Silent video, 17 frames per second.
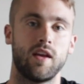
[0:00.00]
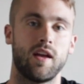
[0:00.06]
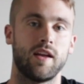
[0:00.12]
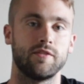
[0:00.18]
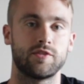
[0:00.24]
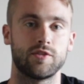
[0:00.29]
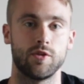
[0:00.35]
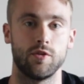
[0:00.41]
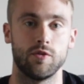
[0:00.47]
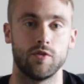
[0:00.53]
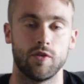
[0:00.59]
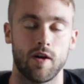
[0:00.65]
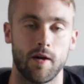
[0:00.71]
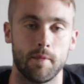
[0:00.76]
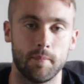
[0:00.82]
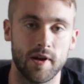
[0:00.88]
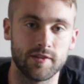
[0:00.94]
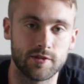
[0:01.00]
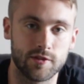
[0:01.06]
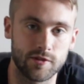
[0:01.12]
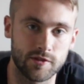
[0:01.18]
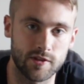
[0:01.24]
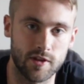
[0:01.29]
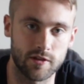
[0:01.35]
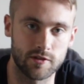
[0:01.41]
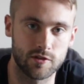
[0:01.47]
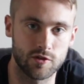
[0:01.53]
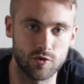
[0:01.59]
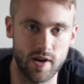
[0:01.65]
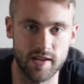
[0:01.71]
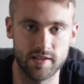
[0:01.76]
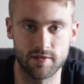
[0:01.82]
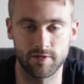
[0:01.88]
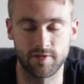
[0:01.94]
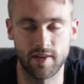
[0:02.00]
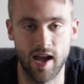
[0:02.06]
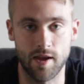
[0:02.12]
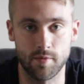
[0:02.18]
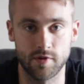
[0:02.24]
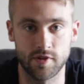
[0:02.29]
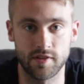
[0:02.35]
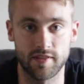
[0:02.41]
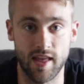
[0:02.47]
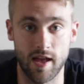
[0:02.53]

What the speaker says: And so muscles are strands of fiber